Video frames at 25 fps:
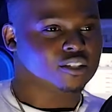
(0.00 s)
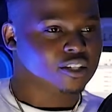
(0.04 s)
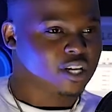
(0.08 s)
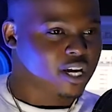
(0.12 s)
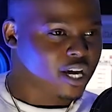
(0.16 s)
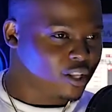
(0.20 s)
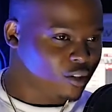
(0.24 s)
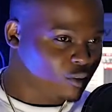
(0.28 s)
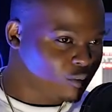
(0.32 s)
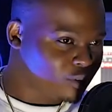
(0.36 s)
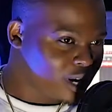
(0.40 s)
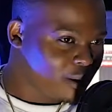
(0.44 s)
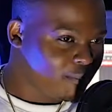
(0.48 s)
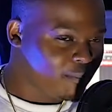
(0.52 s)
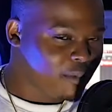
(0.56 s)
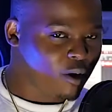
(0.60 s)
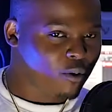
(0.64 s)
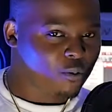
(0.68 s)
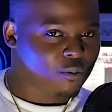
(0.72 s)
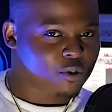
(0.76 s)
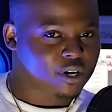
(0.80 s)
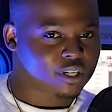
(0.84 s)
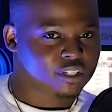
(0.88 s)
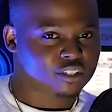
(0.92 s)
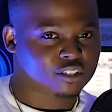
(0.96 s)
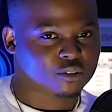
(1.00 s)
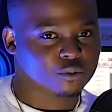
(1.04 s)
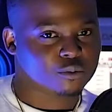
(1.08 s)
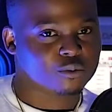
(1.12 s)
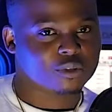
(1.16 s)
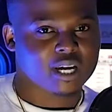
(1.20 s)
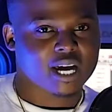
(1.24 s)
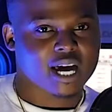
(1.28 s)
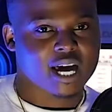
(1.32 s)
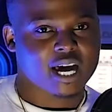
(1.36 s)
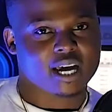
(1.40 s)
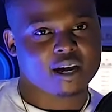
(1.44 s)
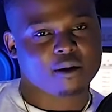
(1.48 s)
So I know that my words
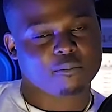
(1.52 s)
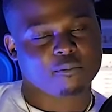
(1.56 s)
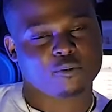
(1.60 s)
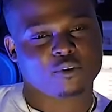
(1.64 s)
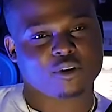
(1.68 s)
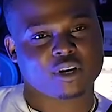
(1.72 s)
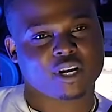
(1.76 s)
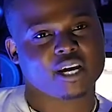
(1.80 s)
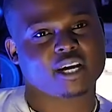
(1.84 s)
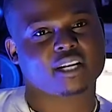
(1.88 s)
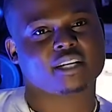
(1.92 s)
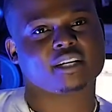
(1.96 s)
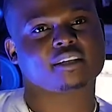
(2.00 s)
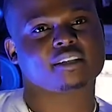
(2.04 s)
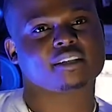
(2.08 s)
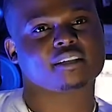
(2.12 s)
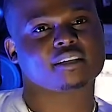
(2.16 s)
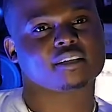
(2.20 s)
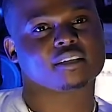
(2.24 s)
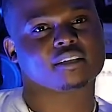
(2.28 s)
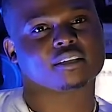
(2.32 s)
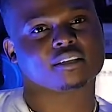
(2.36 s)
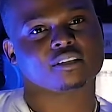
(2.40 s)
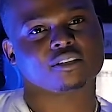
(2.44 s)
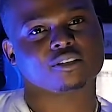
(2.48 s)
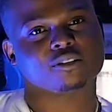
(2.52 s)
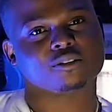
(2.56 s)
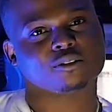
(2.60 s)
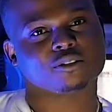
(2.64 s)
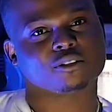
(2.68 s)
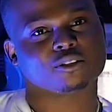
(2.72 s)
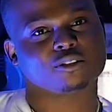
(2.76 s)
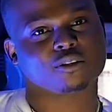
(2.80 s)
do that more than anything, you know.